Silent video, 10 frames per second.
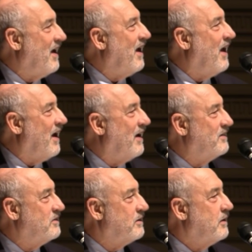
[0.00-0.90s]

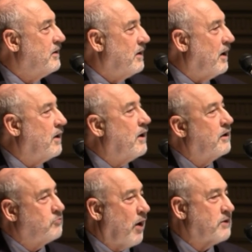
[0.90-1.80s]
and uh, a
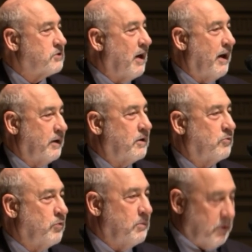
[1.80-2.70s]
transatlantic
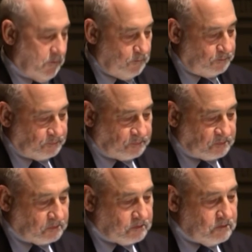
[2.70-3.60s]
agreement.
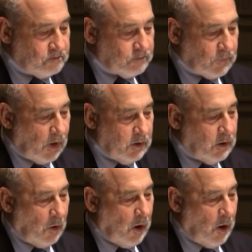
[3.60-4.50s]
You know,